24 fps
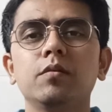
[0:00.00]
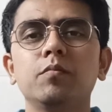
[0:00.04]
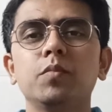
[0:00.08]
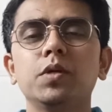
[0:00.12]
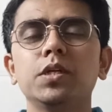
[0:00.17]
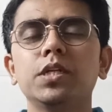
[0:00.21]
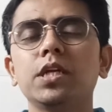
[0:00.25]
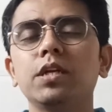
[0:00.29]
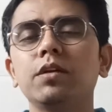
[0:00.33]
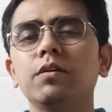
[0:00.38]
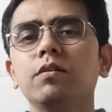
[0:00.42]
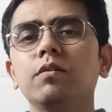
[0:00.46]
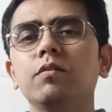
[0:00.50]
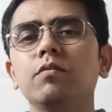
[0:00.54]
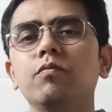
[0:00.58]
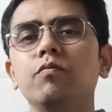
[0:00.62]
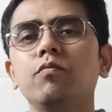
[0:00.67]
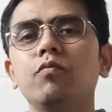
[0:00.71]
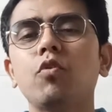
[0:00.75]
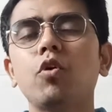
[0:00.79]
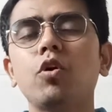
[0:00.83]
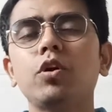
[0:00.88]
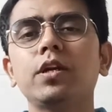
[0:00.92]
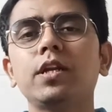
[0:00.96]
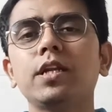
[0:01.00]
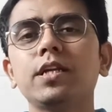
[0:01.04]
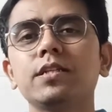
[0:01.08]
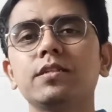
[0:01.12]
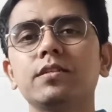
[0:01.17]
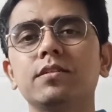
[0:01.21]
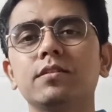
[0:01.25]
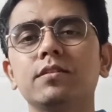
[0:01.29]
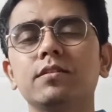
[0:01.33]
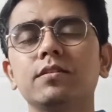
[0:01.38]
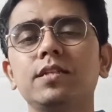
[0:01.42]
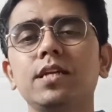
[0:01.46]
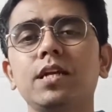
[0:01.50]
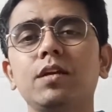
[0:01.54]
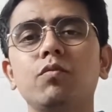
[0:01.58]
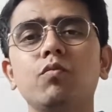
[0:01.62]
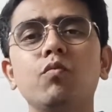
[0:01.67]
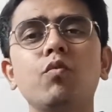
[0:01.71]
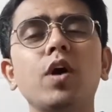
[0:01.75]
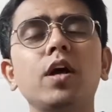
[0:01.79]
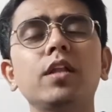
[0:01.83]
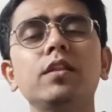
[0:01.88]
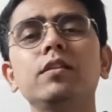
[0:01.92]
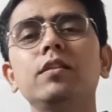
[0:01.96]
But then what is that
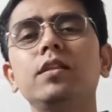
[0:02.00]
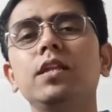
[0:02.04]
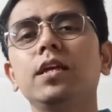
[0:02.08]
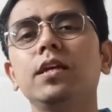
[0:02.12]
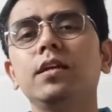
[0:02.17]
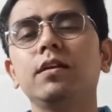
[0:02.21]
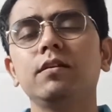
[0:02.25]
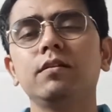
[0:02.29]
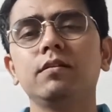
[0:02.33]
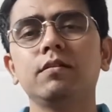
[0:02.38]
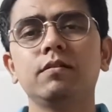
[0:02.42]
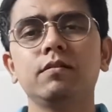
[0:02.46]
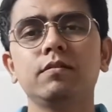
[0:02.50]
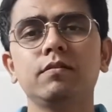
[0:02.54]
one thing